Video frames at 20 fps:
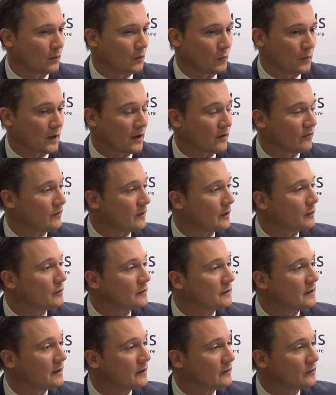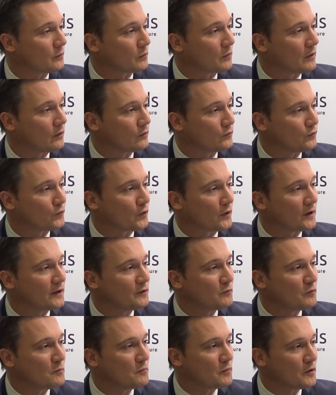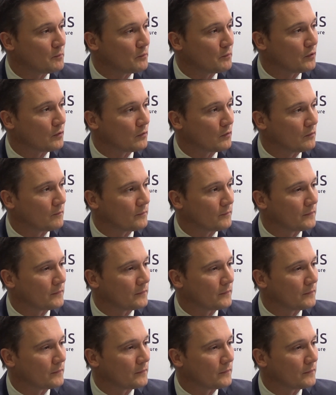We have nowadays around 400 people